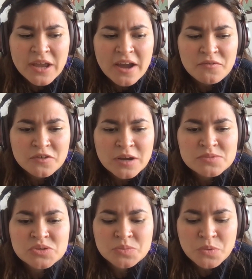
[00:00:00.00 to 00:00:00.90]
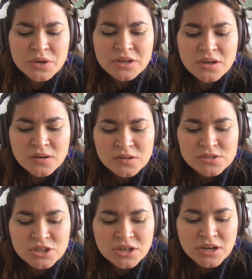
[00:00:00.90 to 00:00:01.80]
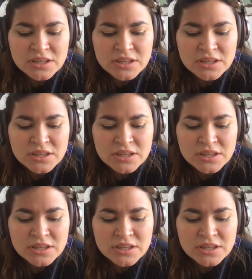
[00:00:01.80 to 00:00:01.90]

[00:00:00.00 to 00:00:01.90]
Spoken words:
we have come to a point in our culture,